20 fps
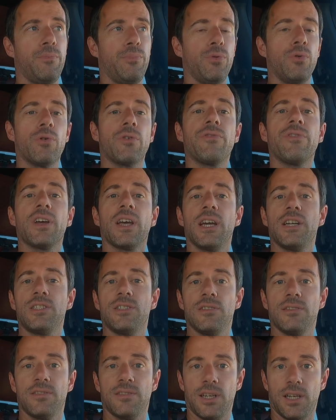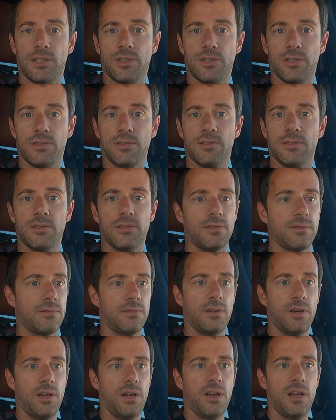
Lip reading: purification stations